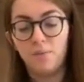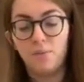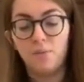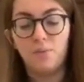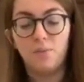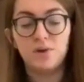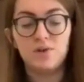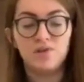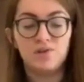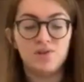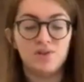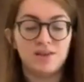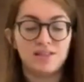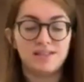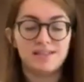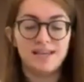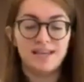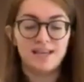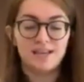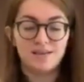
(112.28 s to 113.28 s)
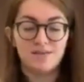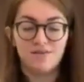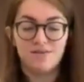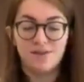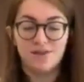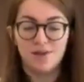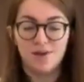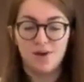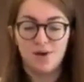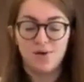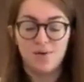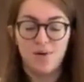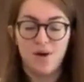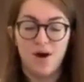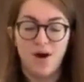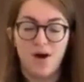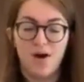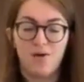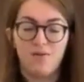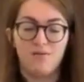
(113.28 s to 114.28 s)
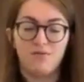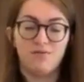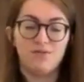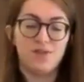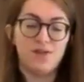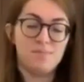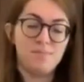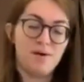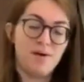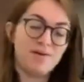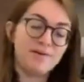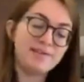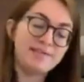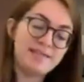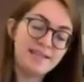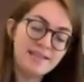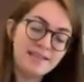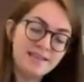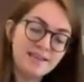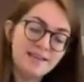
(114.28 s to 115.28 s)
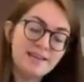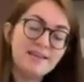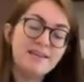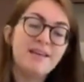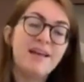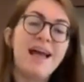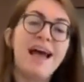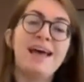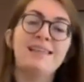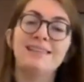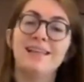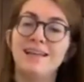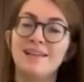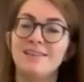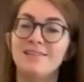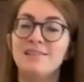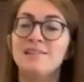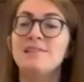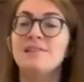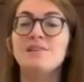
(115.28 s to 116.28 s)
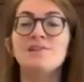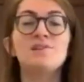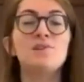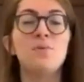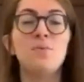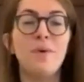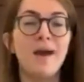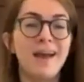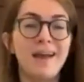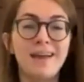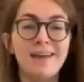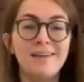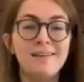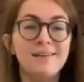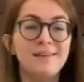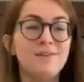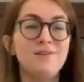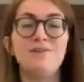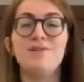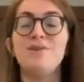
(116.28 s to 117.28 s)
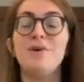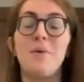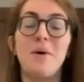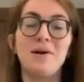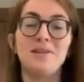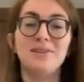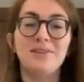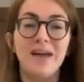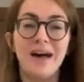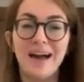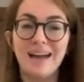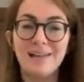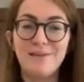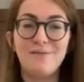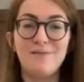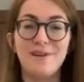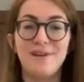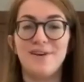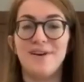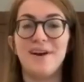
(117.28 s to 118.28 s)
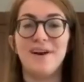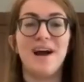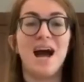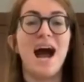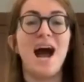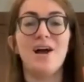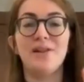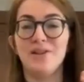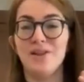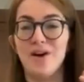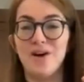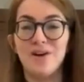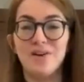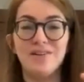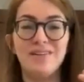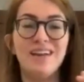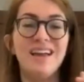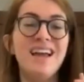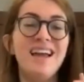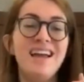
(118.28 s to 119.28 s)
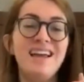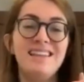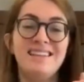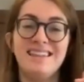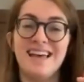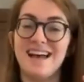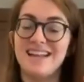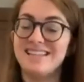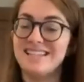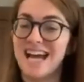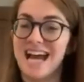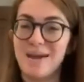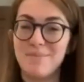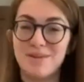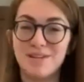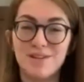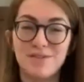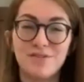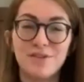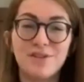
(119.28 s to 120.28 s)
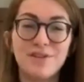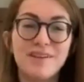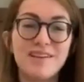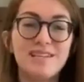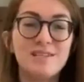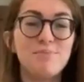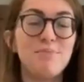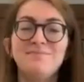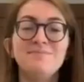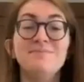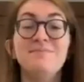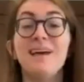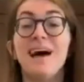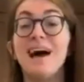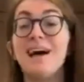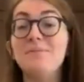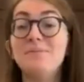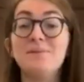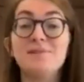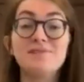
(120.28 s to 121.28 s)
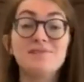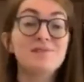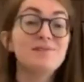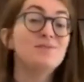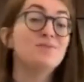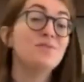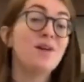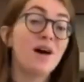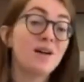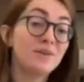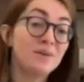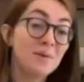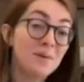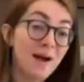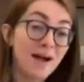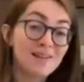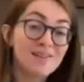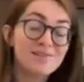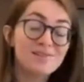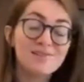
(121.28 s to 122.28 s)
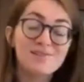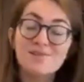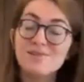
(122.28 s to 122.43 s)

which you can take a video of the ball sinking, and then there's a way you can go online and figure out how long that time interval is. I personally do not know how to do